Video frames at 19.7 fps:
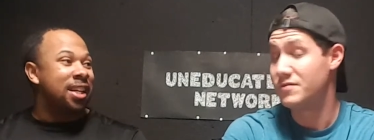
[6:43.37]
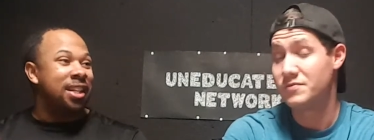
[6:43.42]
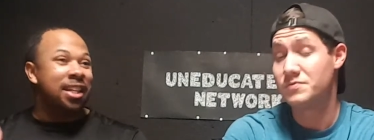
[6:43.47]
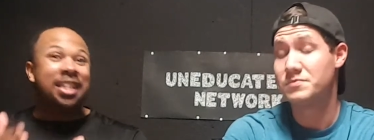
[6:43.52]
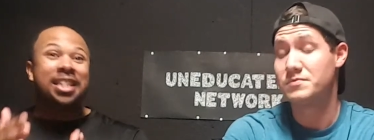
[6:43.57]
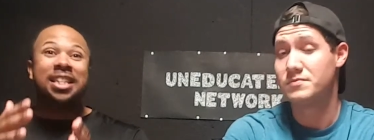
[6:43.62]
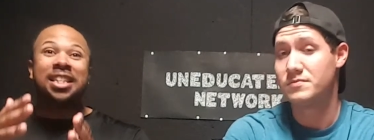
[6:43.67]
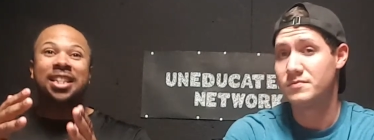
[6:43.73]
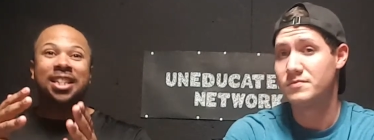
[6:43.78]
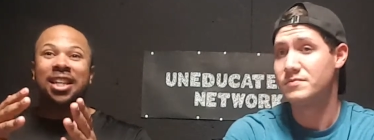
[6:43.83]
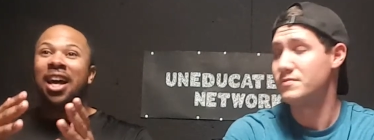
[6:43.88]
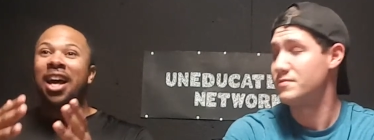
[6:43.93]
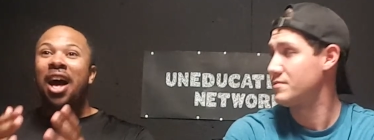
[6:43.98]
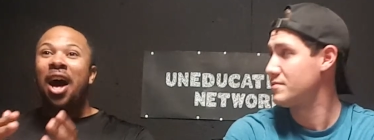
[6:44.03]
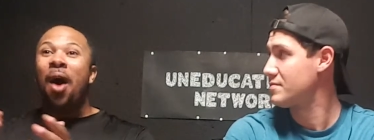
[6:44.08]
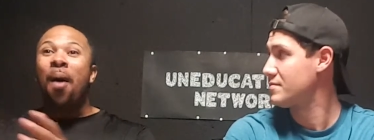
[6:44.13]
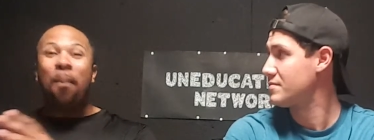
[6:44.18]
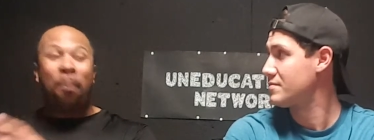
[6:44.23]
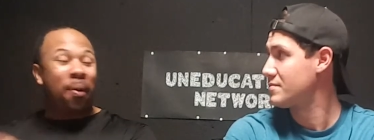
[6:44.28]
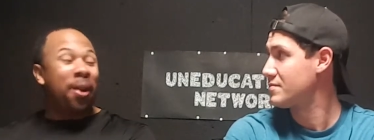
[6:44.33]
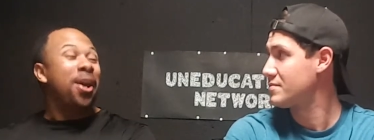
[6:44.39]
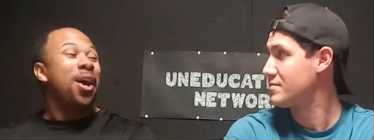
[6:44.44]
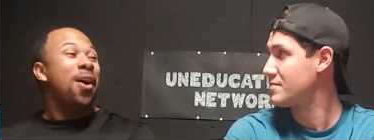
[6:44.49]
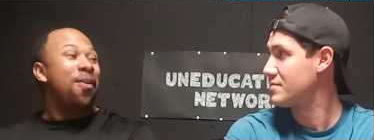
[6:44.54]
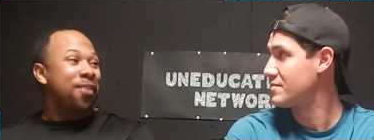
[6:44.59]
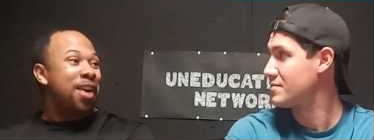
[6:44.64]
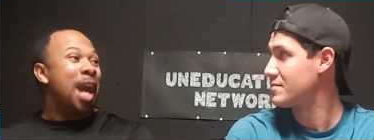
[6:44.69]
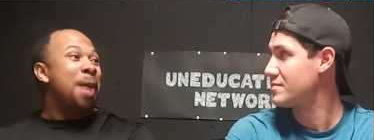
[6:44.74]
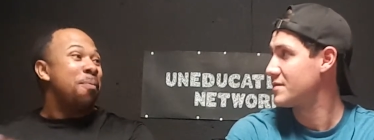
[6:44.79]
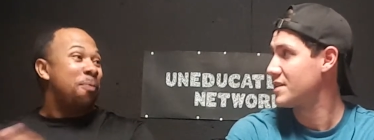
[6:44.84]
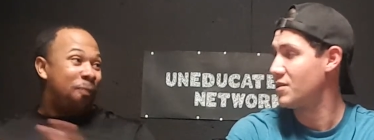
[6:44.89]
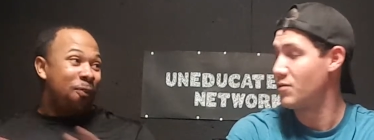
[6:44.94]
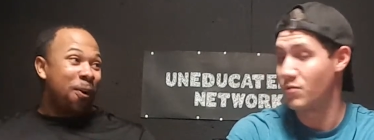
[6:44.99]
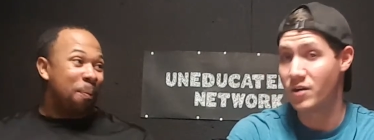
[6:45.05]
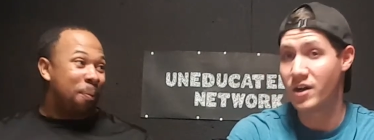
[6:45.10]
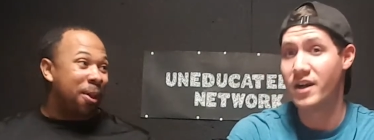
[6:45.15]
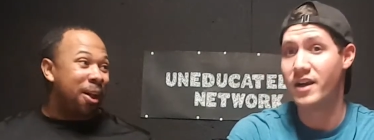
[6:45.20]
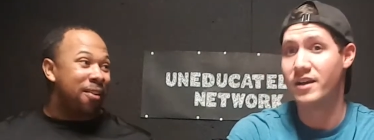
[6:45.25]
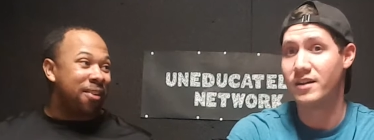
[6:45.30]
Speaker 1: Because this is a playoff game
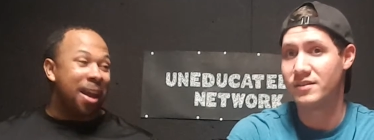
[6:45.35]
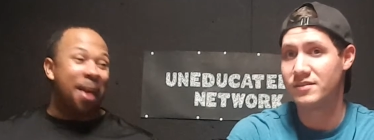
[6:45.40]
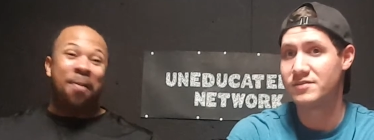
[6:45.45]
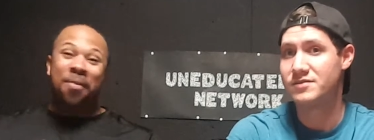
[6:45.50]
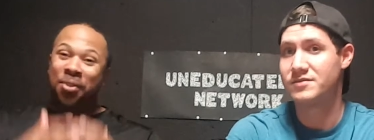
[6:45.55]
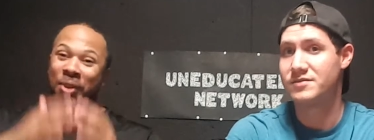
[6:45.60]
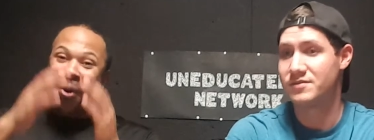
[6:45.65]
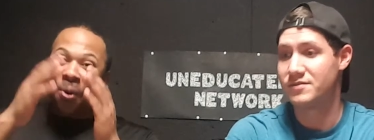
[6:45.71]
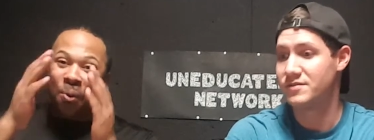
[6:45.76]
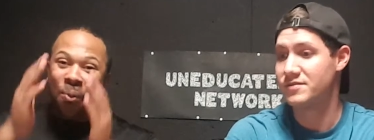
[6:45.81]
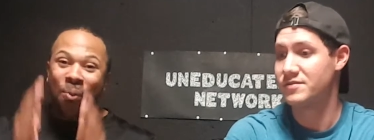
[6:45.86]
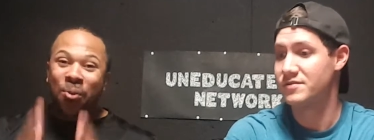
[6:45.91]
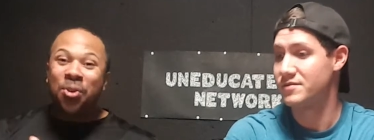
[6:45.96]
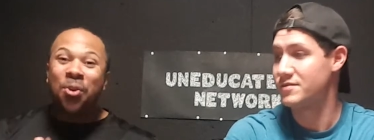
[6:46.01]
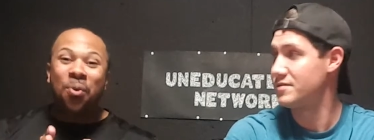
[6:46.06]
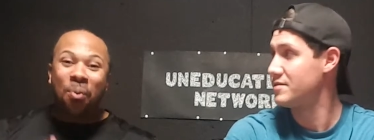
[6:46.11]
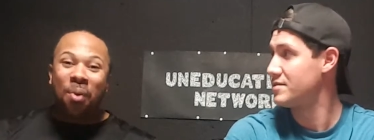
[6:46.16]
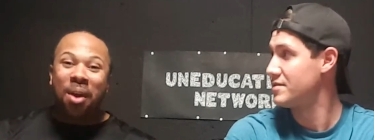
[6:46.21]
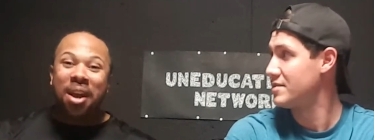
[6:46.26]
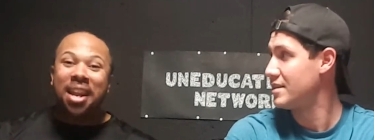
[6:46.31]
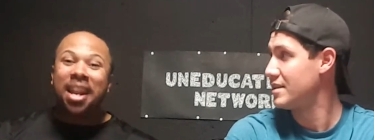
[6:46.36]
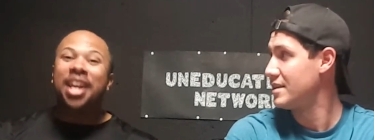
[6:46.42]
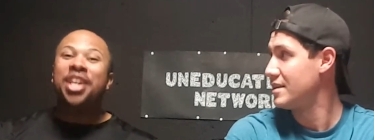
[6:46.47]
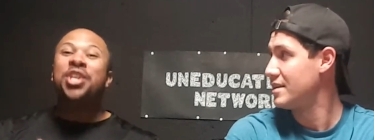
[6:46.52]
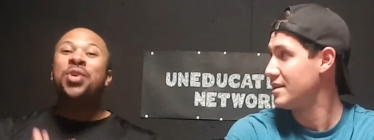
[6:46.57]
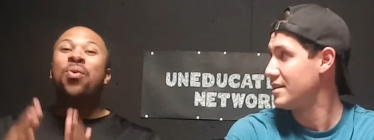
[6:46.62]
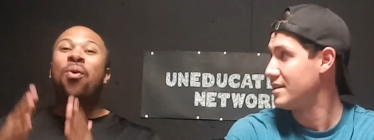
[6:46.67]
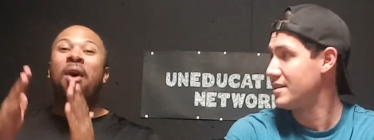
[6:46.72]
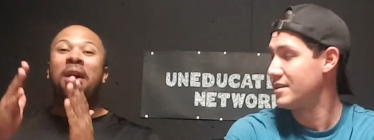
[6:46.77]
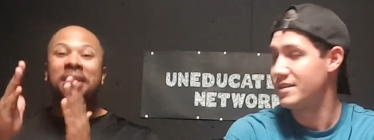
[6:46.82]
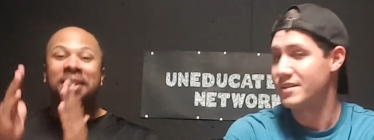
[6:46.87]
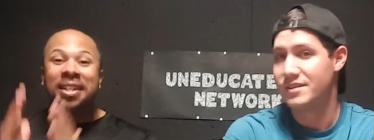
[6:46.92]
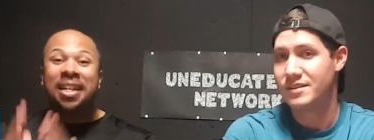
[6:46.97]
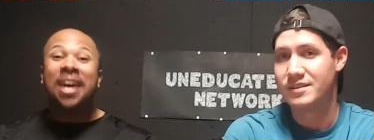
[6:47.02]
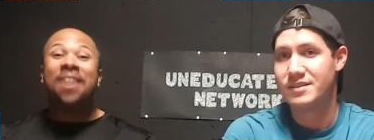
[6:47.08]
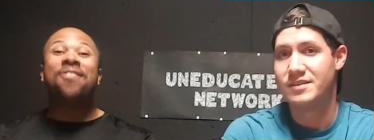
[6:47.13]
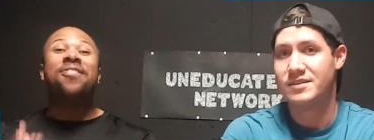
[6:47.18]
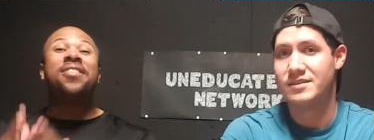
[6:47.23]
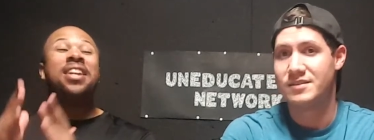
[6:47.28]
before the right. playoff game. You you win and you are
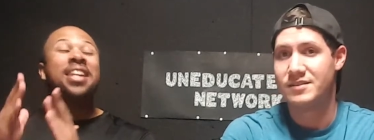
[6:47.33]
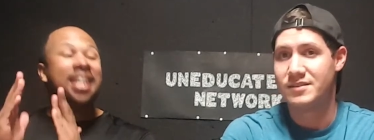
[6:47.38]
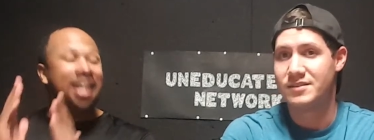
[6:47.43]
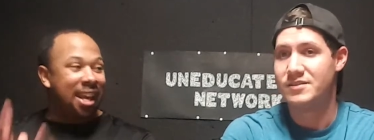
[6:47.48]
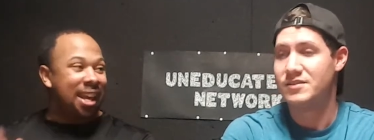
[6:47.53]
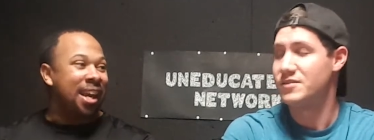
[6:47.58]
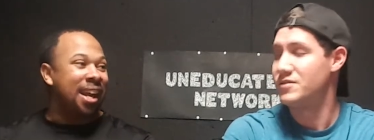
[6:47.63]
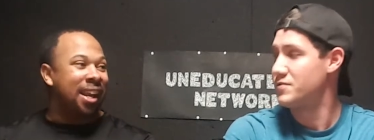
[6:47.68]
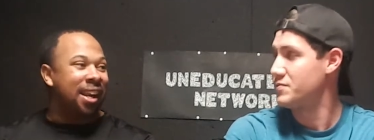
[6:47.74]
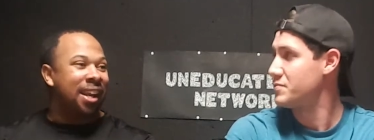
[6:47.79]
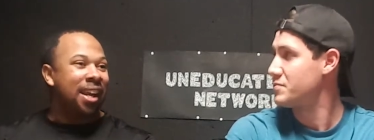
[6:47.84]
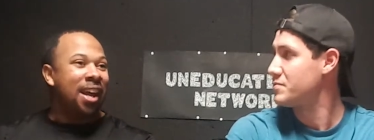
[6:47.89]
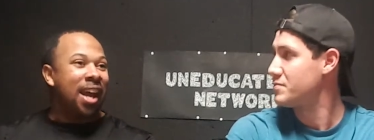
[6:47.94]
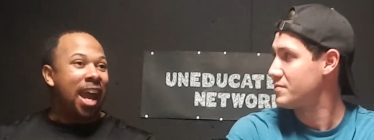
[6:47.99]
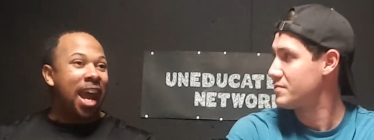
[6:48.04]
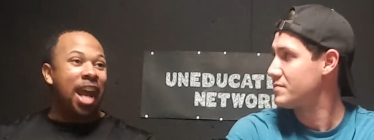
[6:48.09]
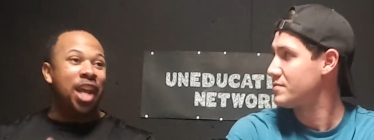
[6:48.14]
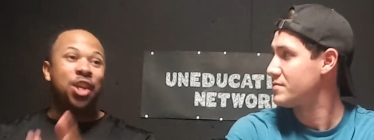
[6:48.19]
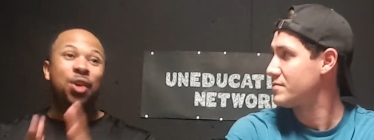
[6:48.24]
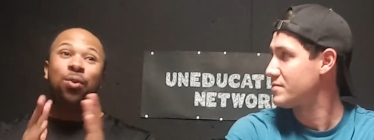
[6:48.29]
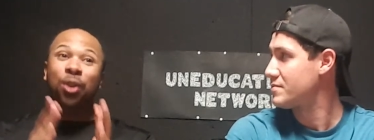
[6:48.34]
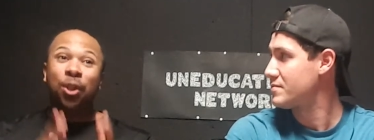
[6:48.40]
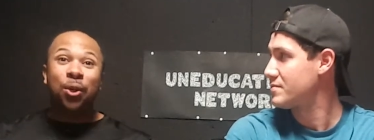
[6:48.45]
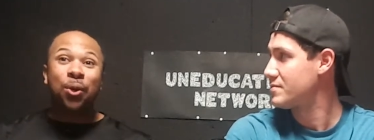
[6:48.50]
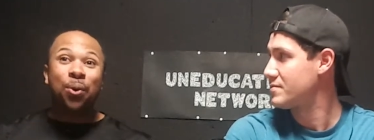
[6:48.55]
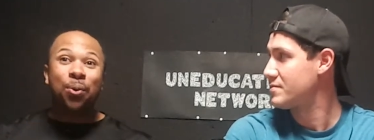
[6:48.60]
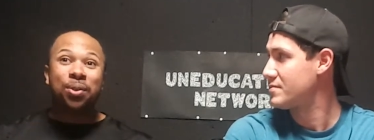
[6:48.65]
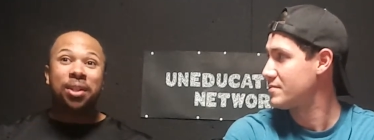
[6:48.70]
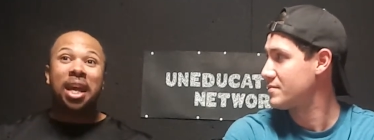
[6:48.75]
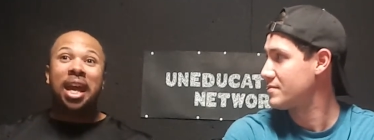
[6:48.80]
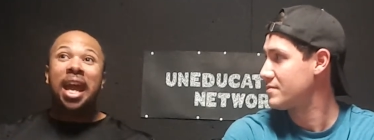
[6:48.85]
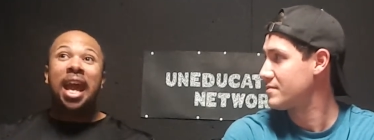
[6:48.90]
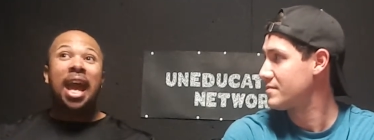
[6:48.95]
definitely in, and you lose,